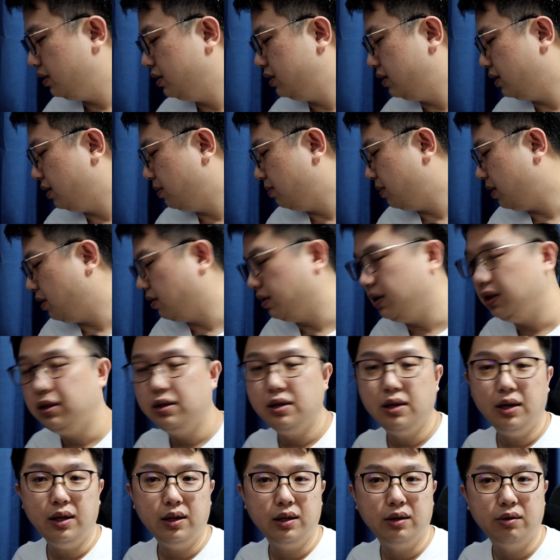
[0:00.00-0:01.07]
is about
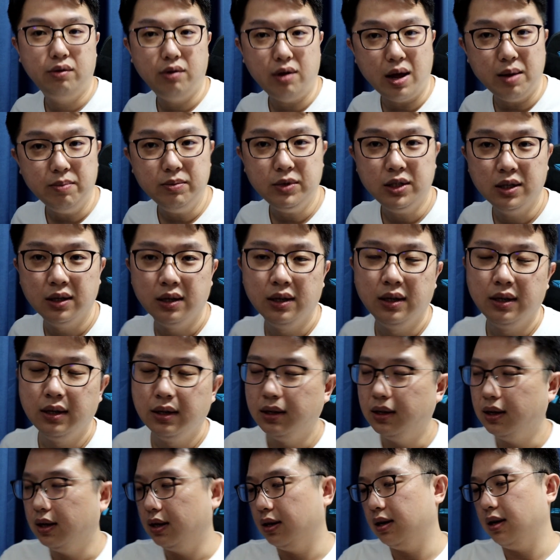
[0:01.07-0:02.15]
88 grams.
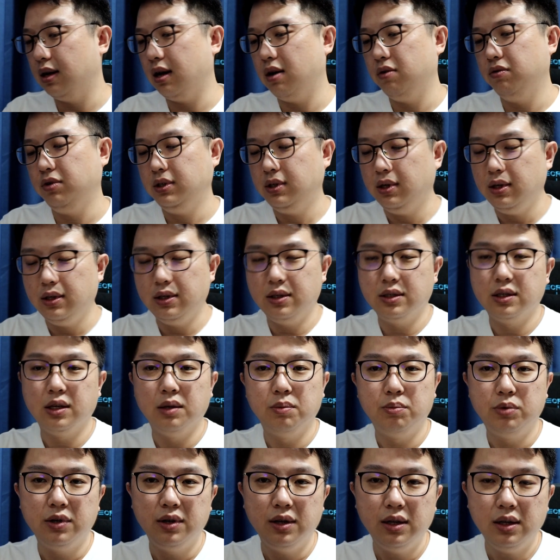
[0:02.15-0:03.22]
I would say it's a
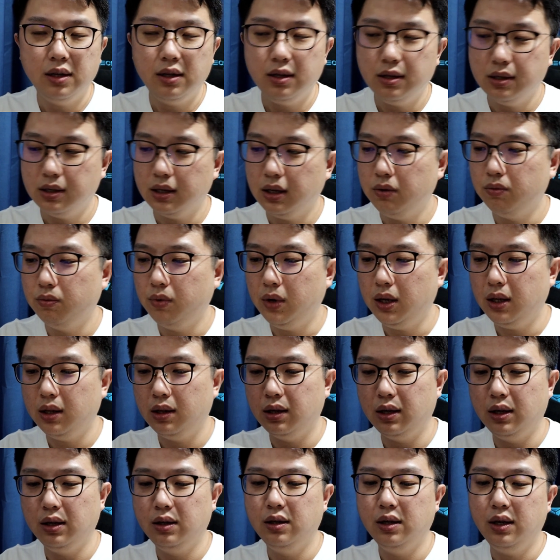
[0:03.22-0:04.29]
pretty decent weight.
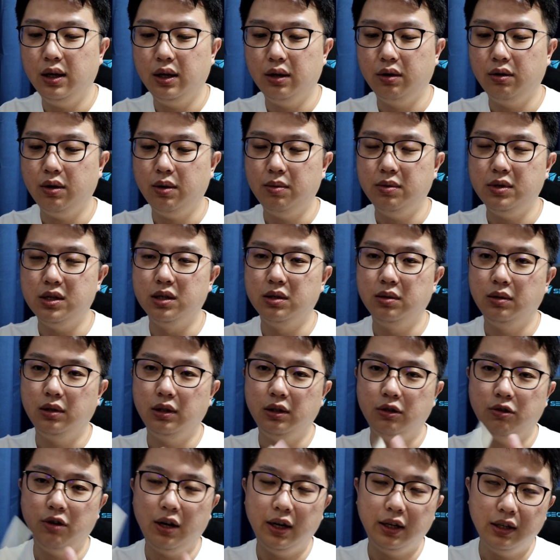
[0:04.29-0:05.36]
88 grams is
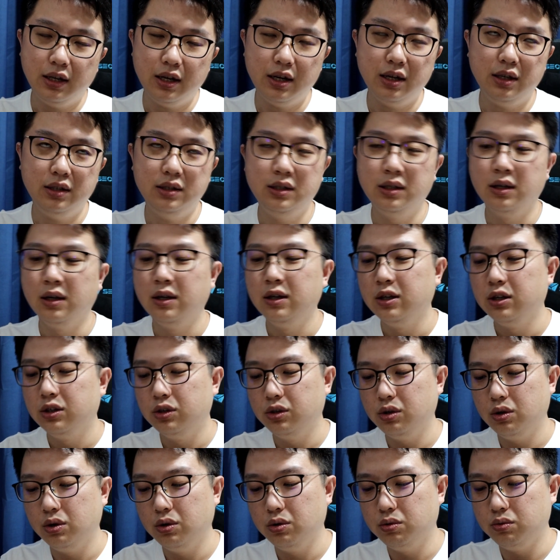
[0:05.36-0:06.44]
quite nice.
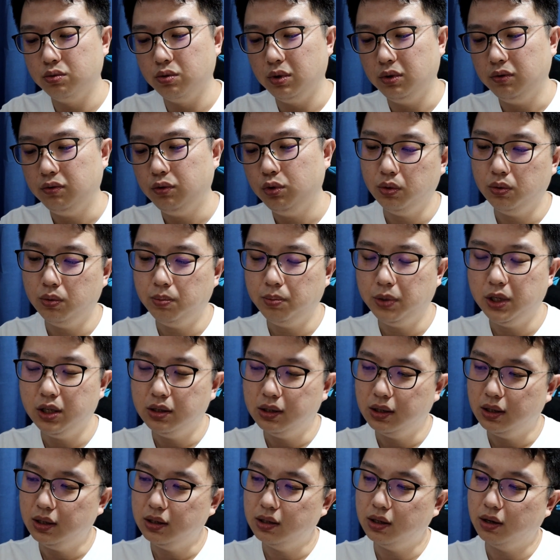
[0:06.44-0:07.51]
So with two
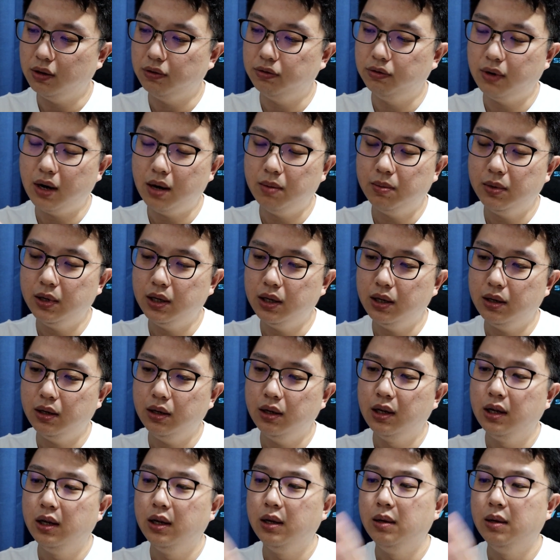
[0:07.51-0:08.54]
pieces of rubber